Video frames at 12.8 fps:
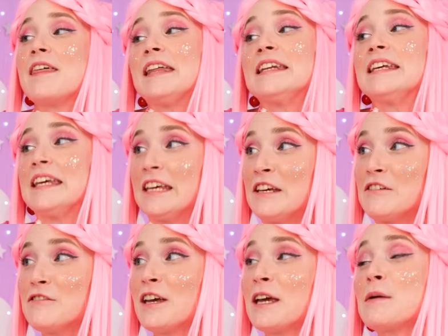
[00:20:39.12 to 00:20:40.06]
Then give
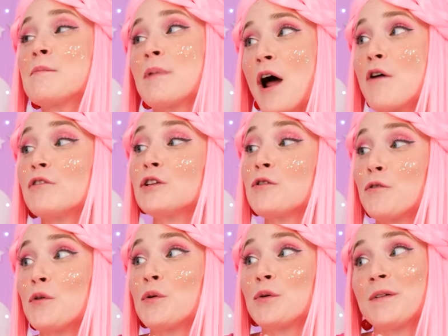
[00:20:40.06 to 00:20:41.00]
him brown
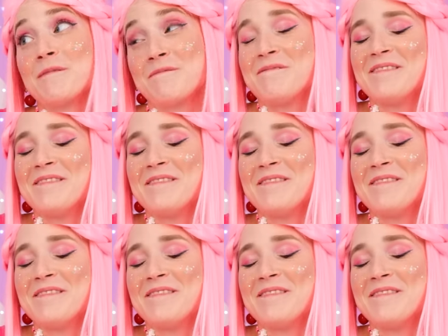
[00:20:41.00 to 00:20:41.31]
fur.